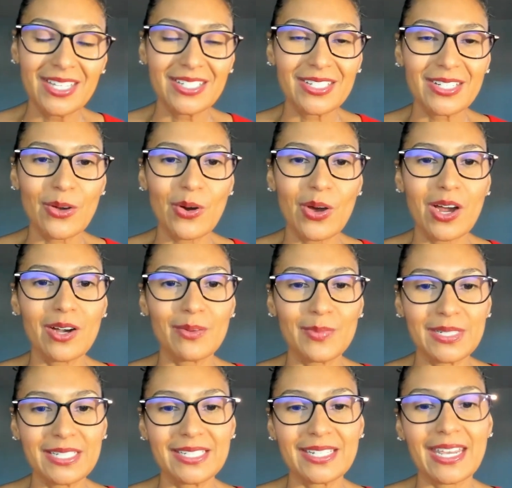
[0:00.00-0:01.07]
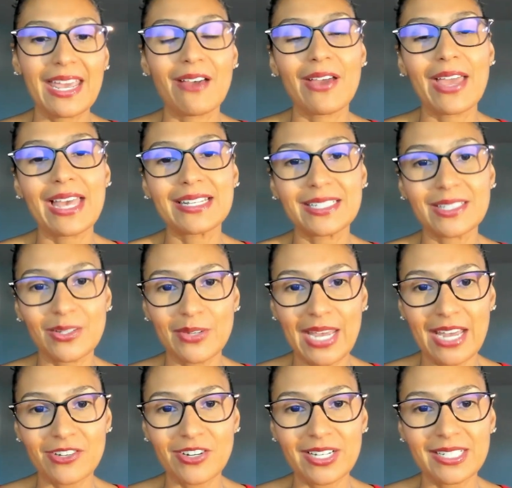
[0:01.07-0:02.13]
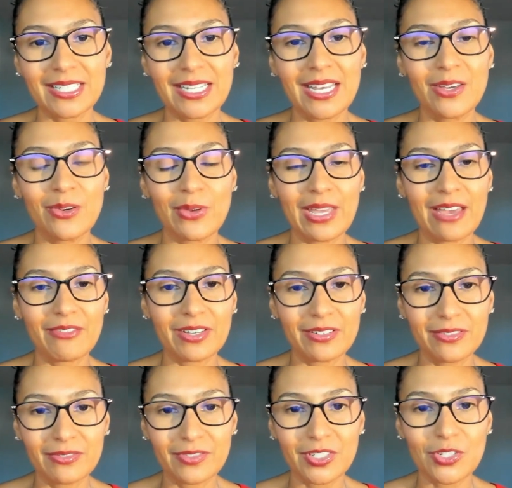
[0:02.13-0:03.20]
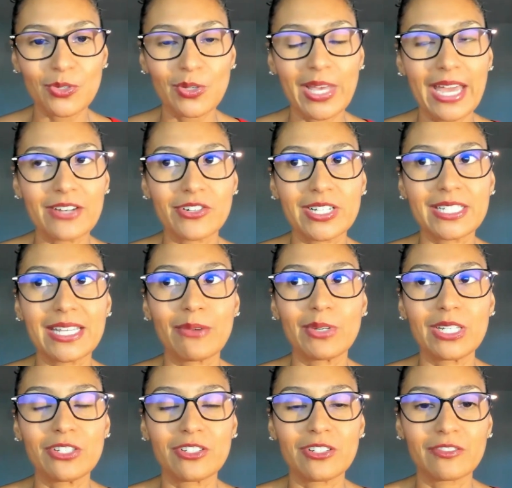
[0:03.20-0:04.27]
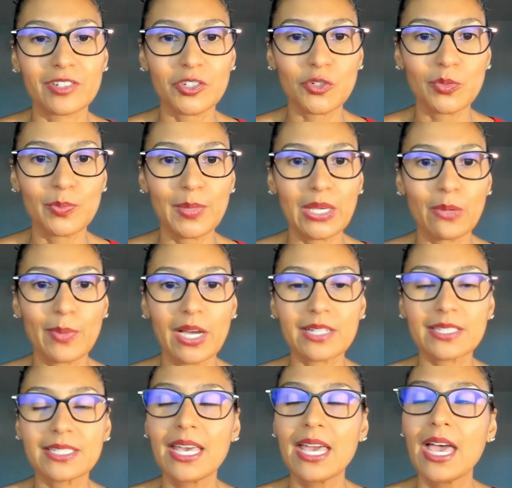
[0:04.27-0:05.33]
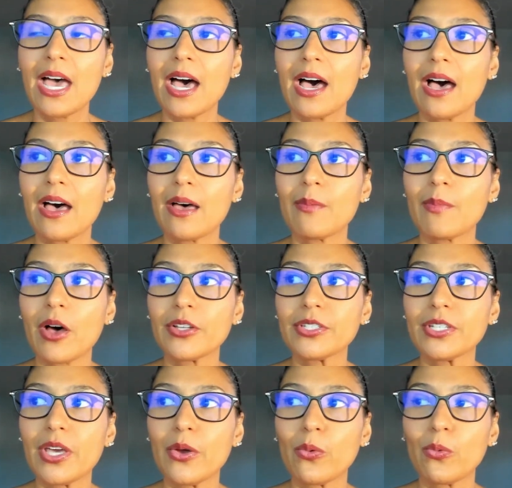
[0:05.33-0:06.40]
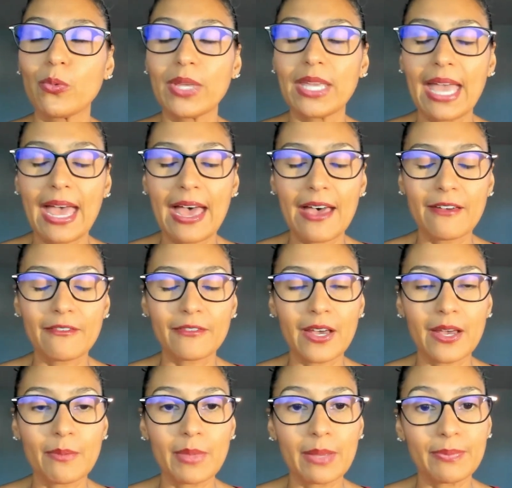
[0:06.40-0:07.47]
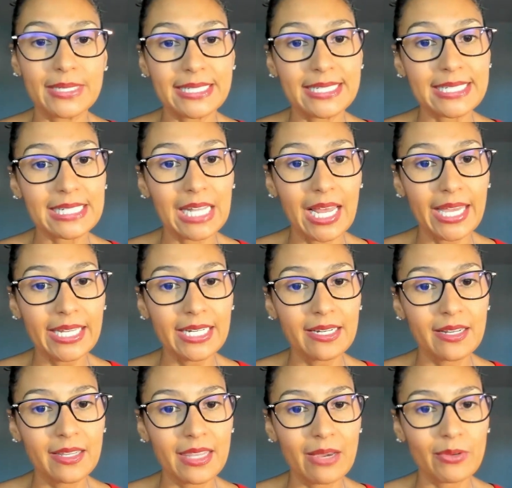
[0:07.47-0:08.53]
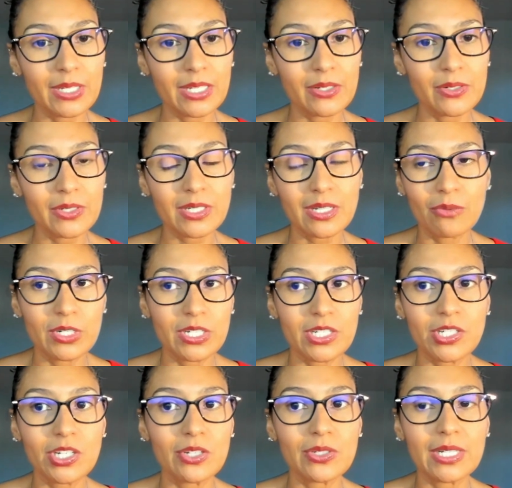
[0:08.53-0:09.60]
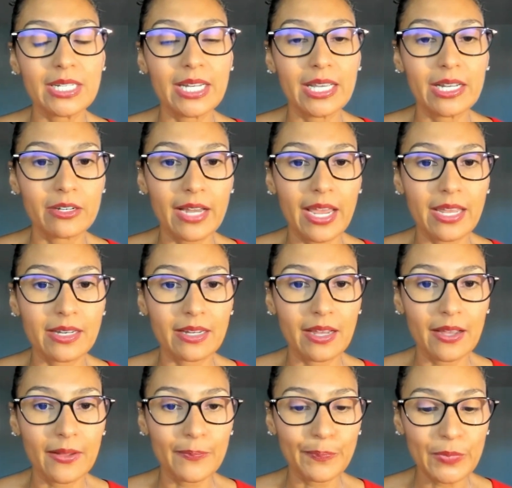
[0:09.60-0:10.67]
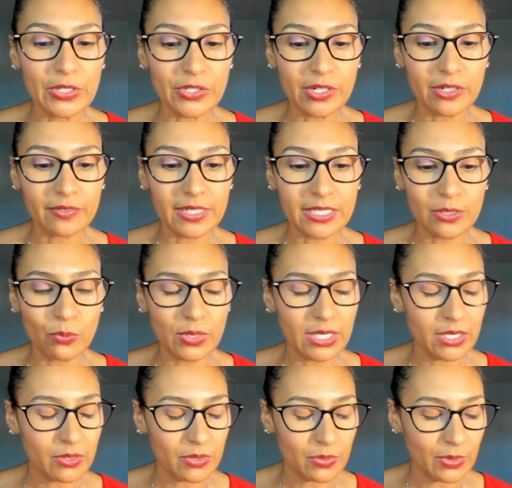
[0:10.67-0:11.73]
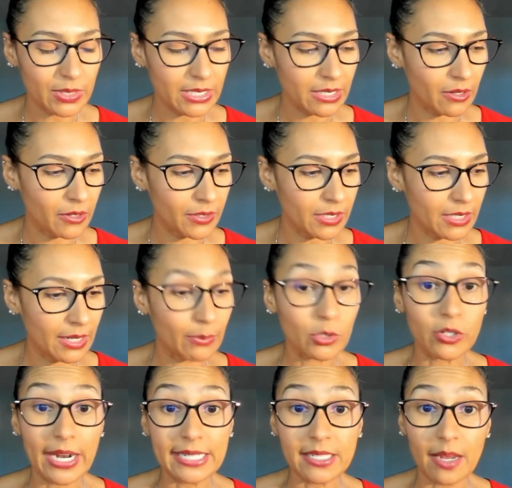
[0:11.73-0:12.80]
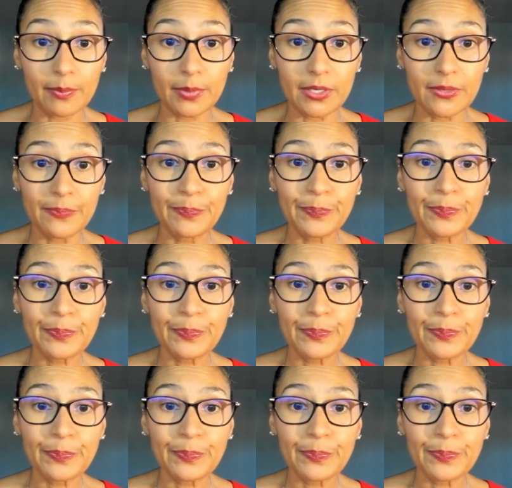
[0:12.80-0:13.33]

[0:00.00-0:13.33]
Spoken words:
So our business account has its own address. We have a virtual address that we use, a virtual PO box. Also, we have a business line that we use, and we just use an internet service. We use, what's it called? A Grasshopper.